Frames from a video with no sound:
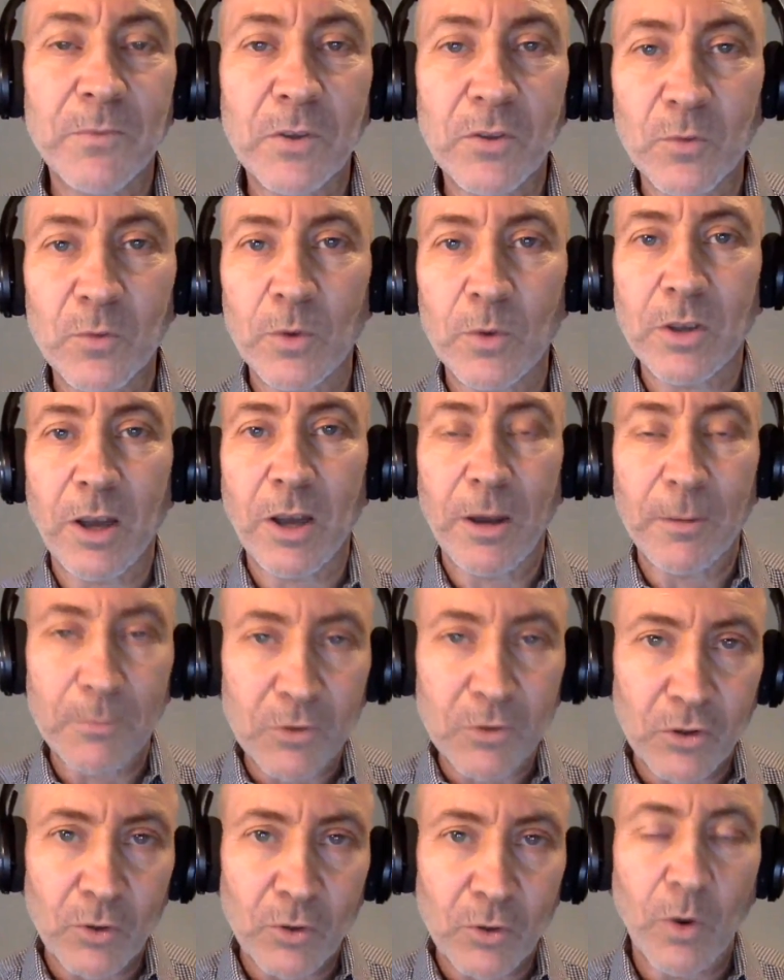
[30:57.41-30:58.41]
This will come
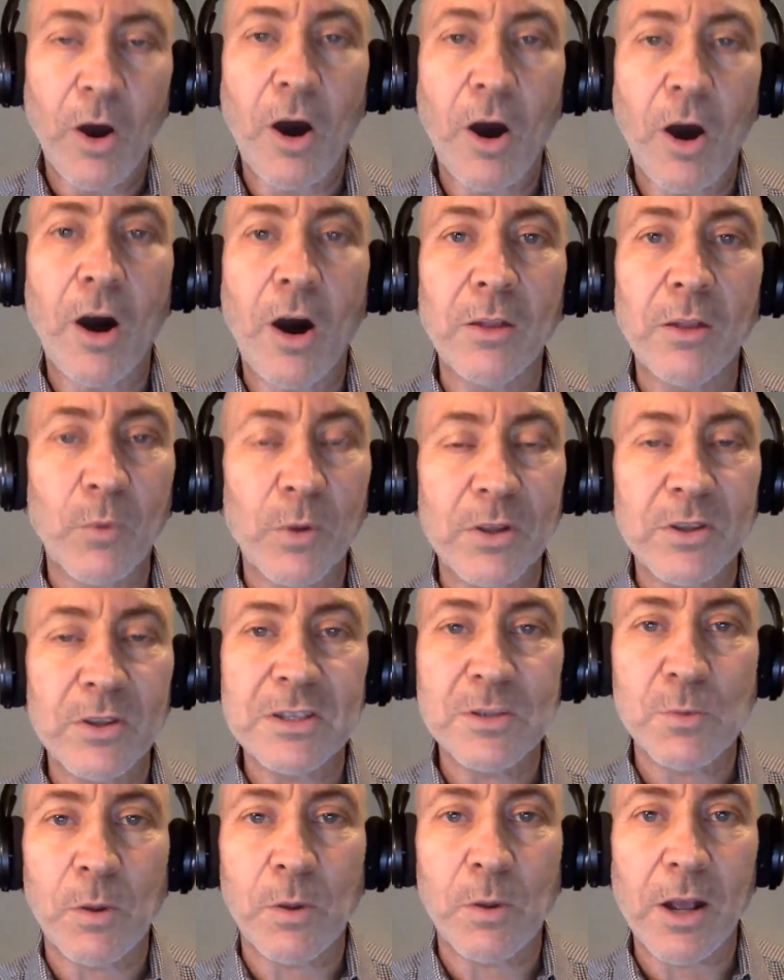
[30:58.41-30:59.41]
to all of
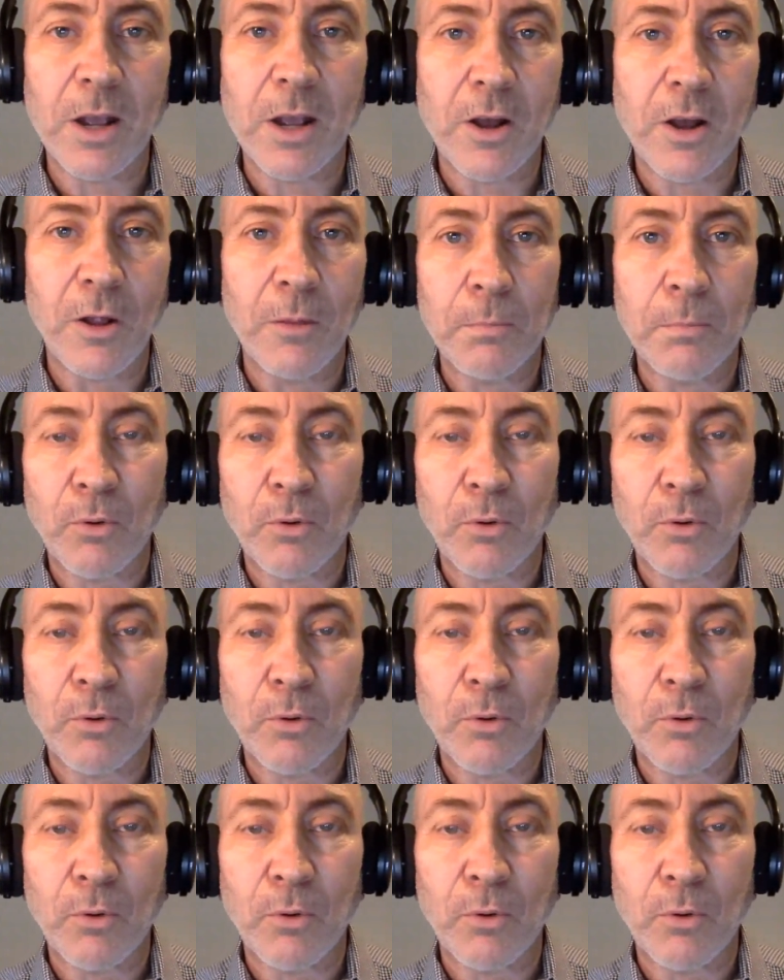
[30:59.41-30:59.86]
this is what I call